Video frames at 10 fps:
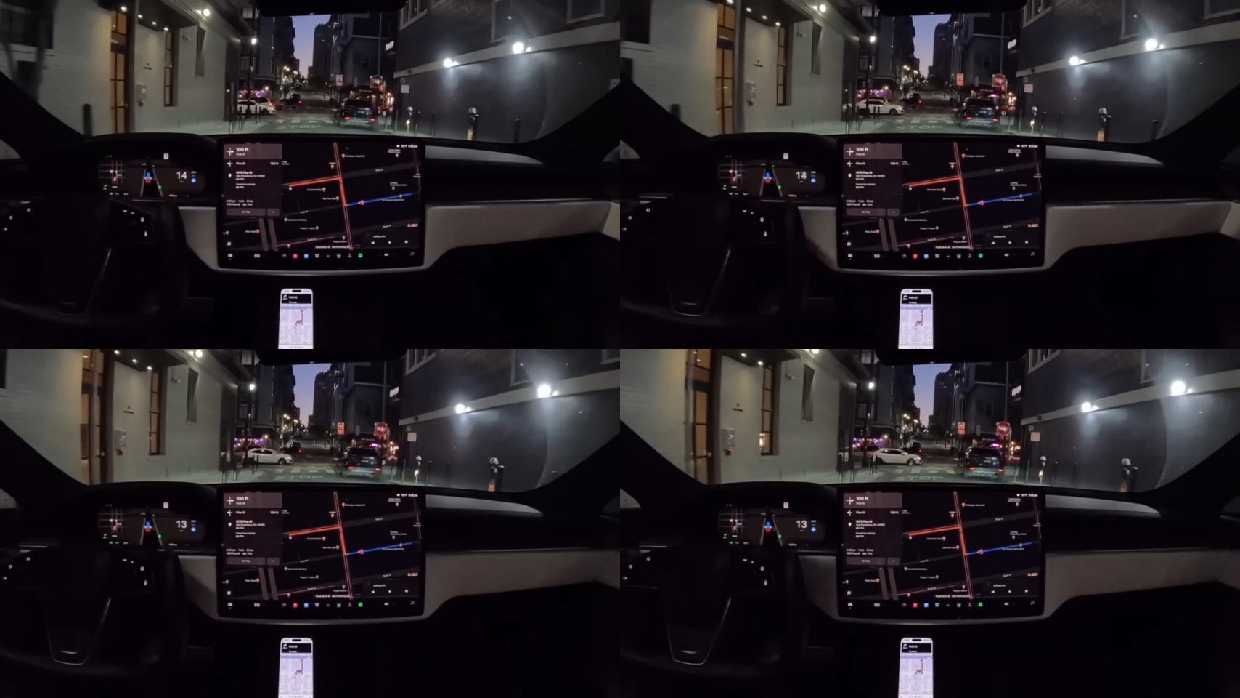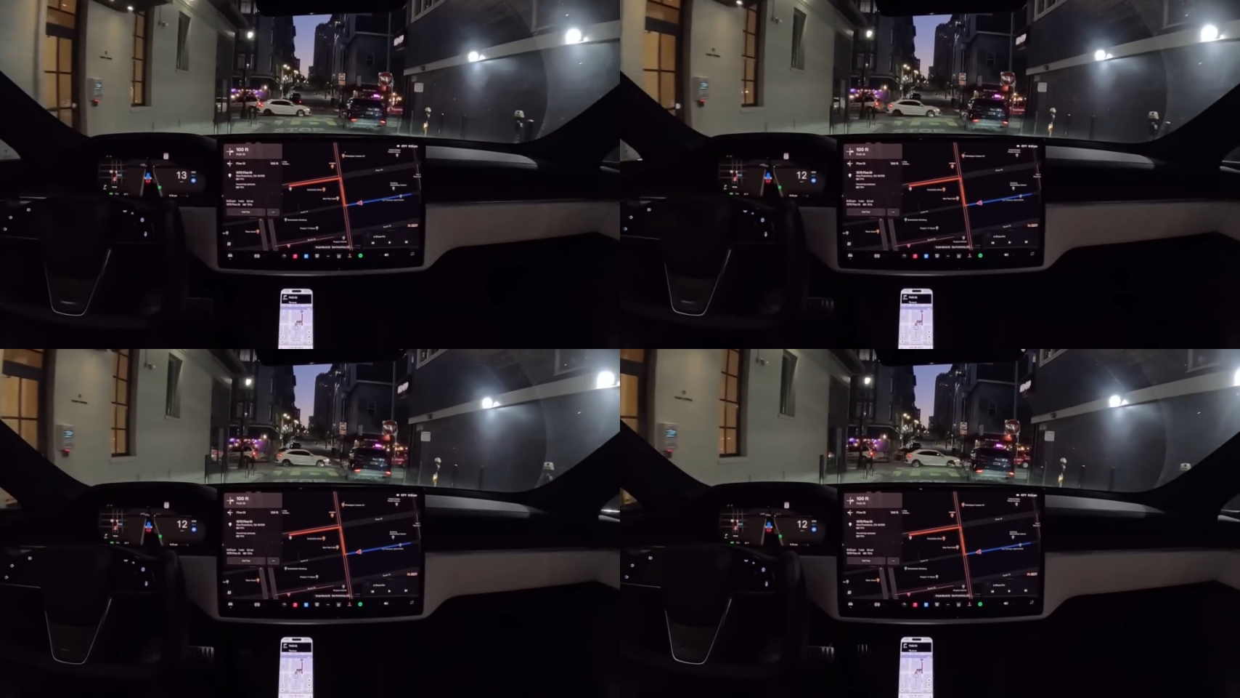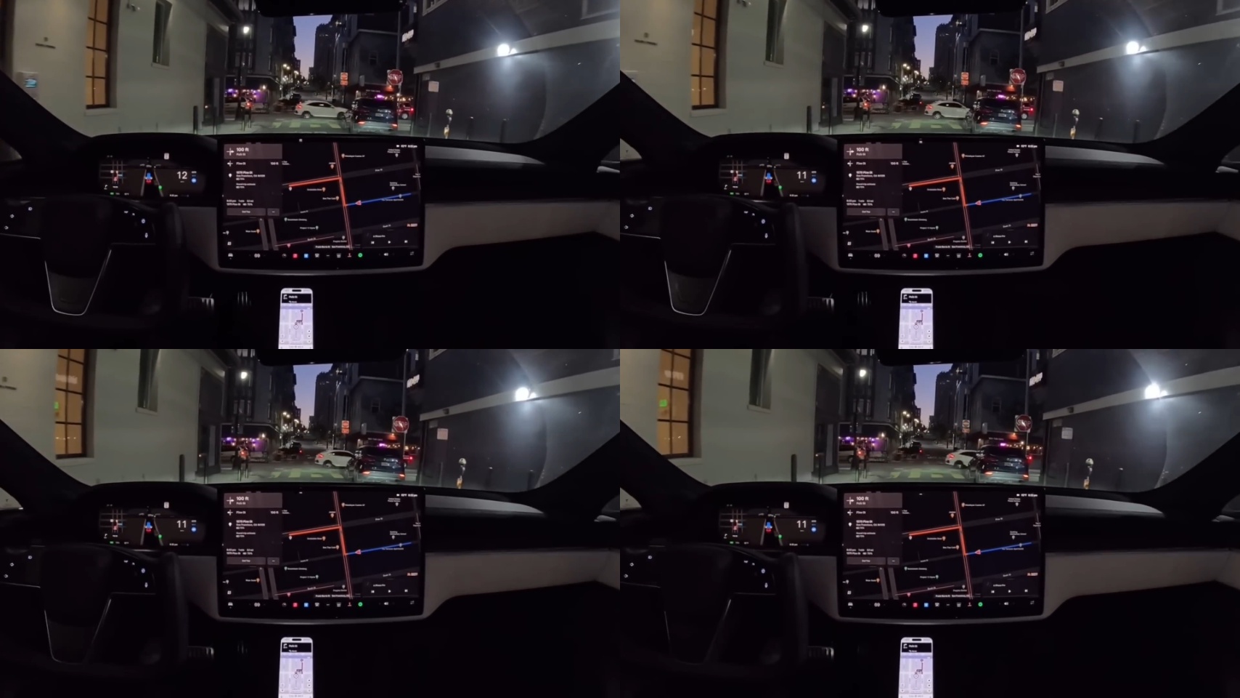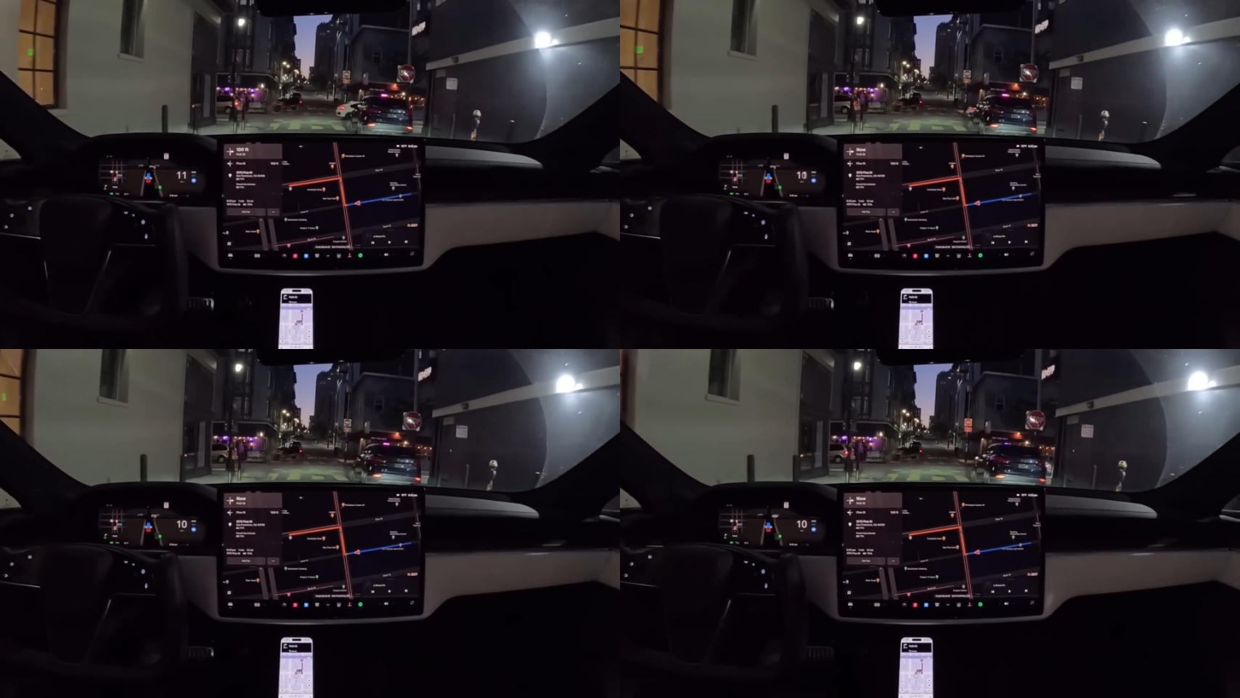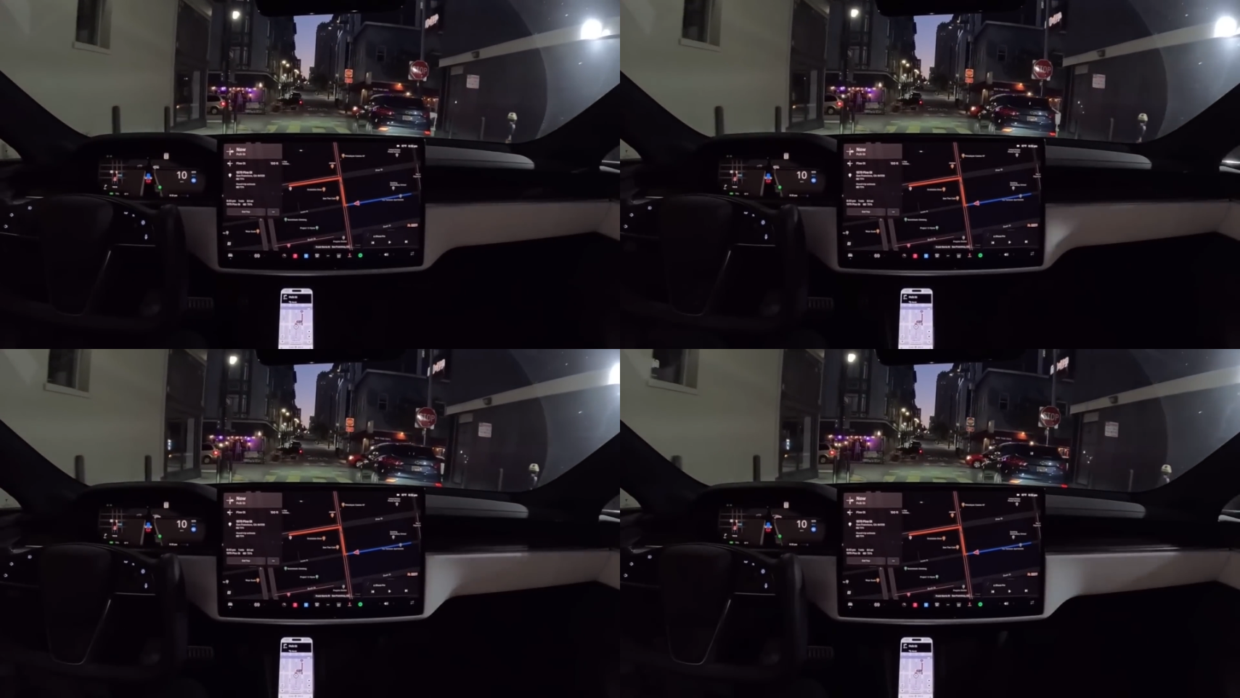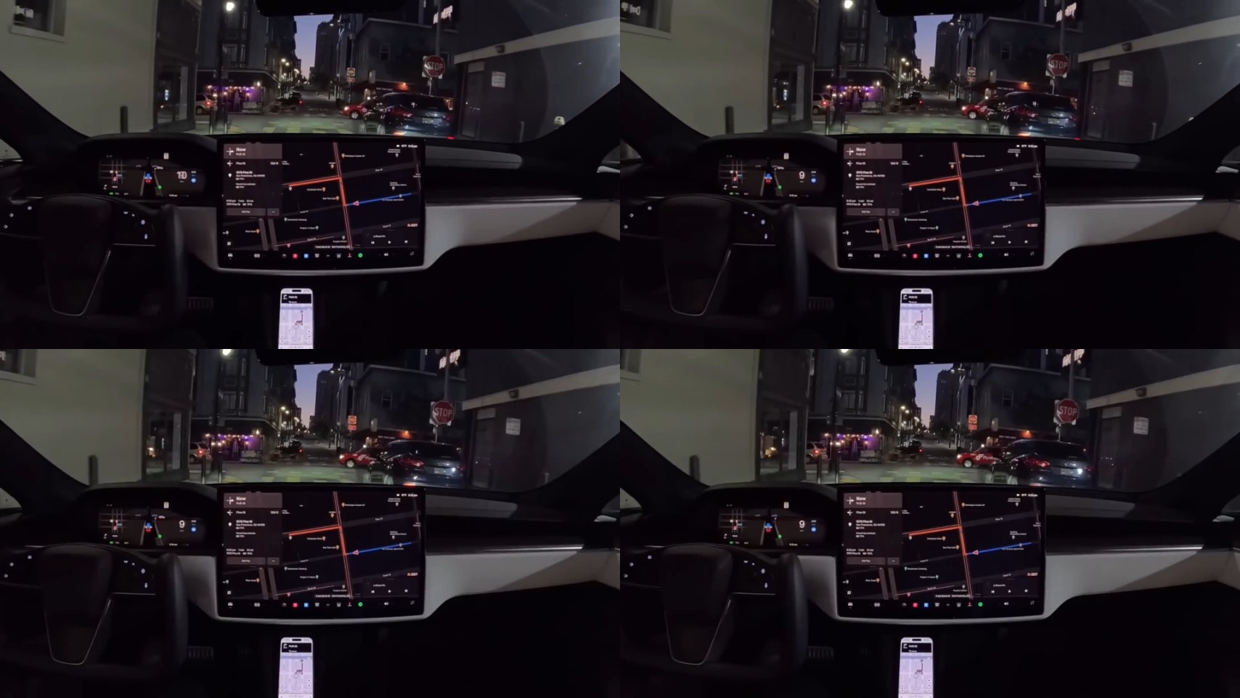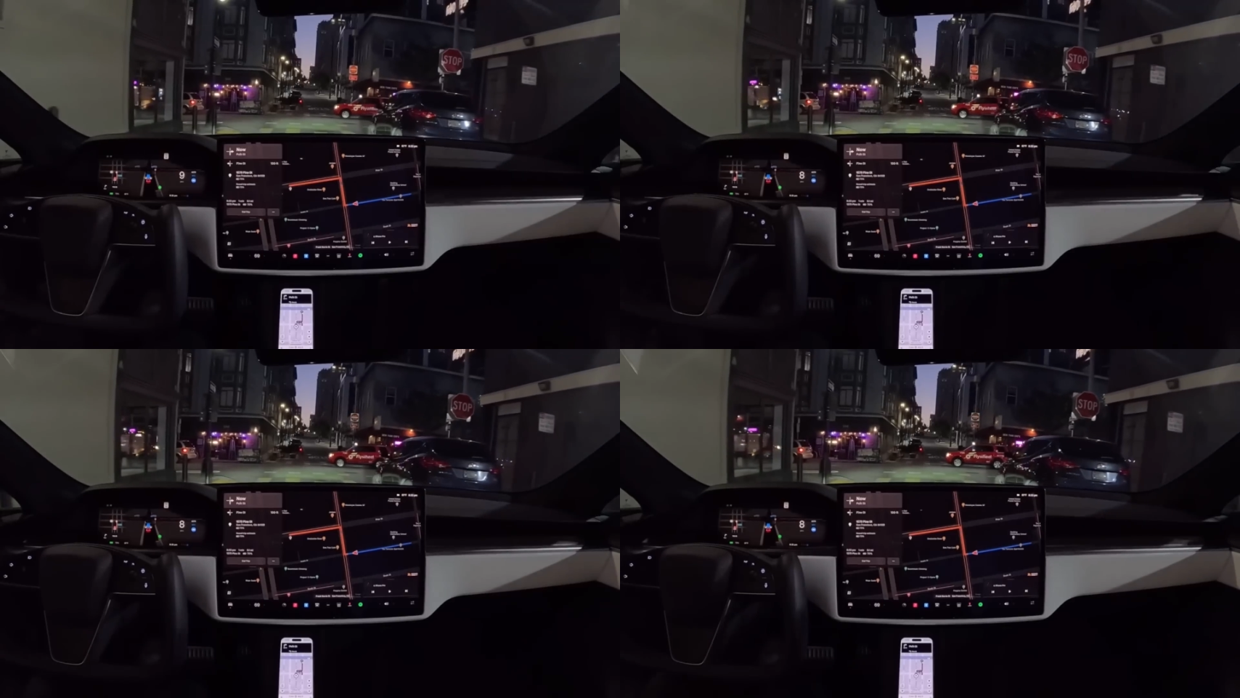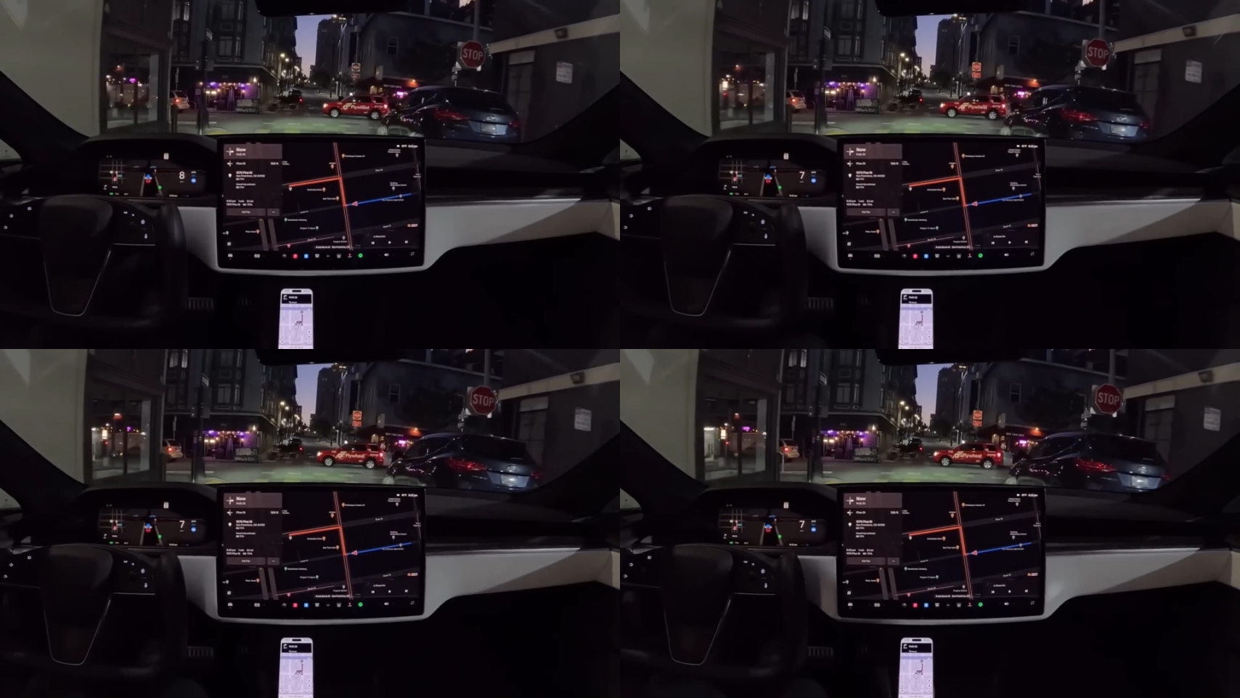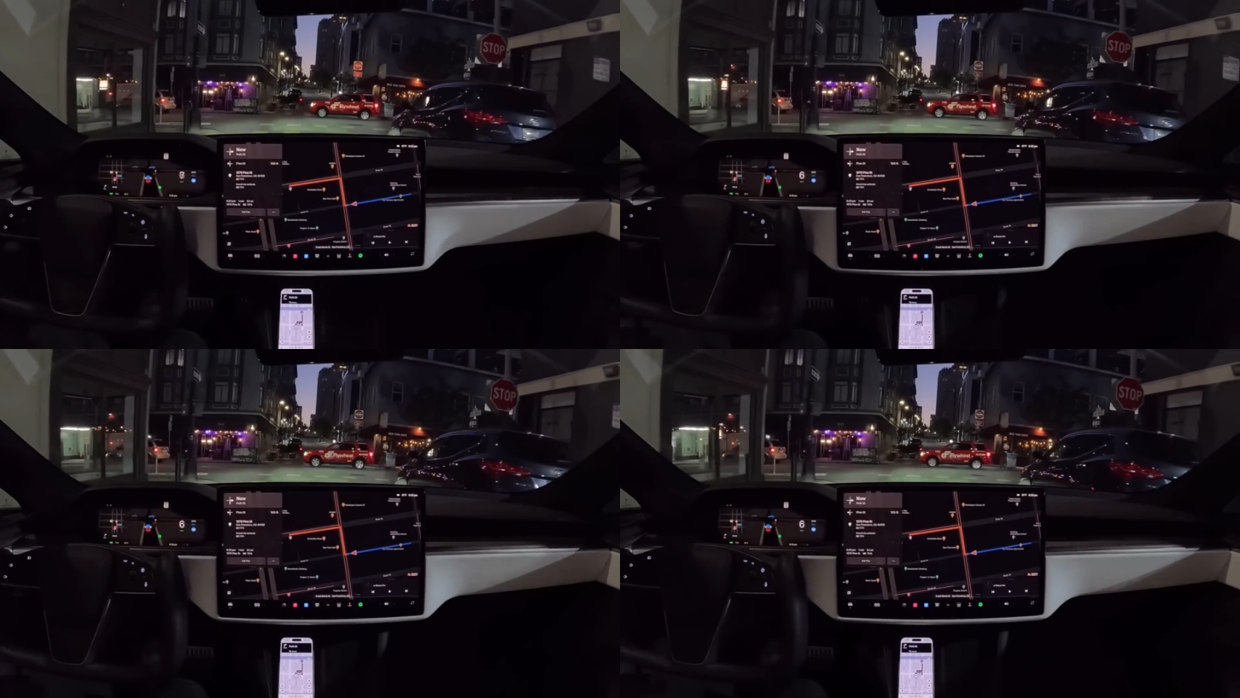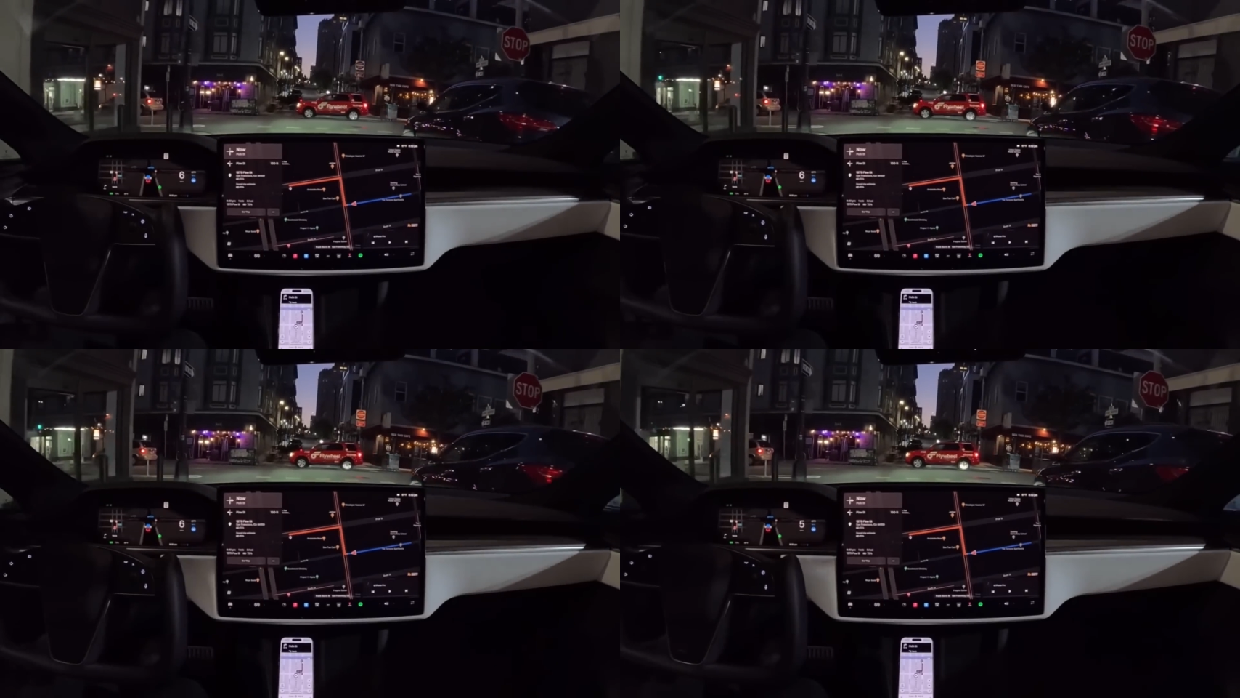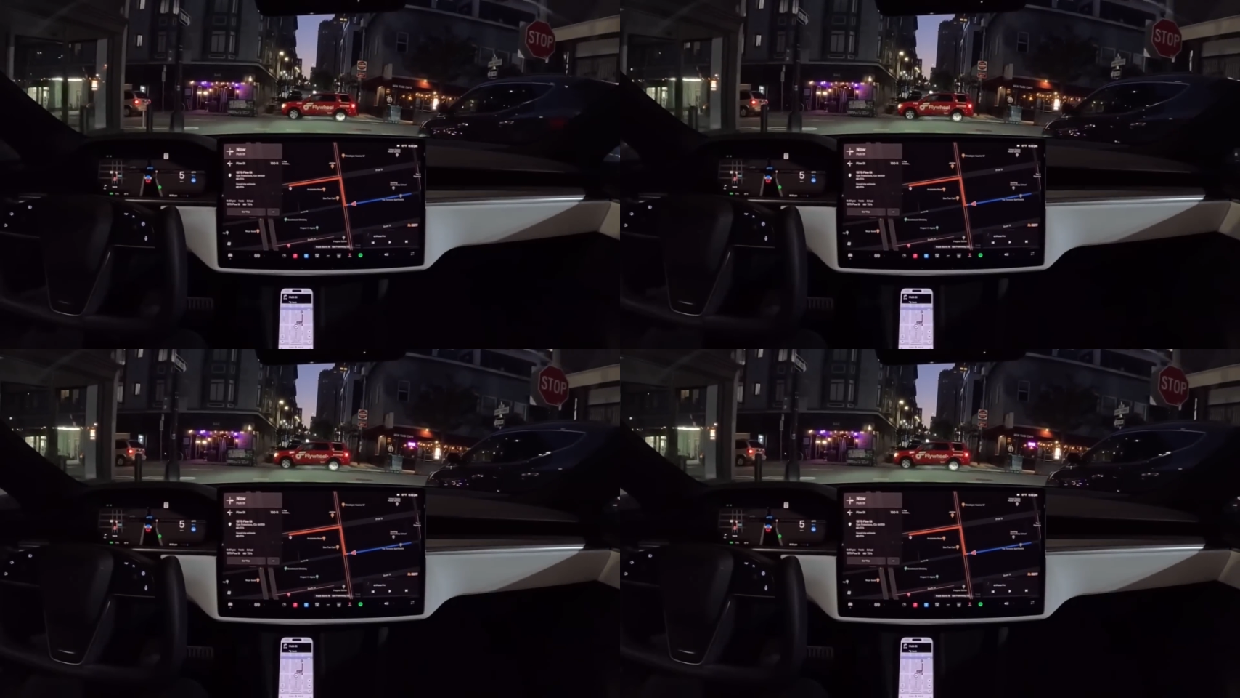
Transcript: No face is visible, so there are no lips to read.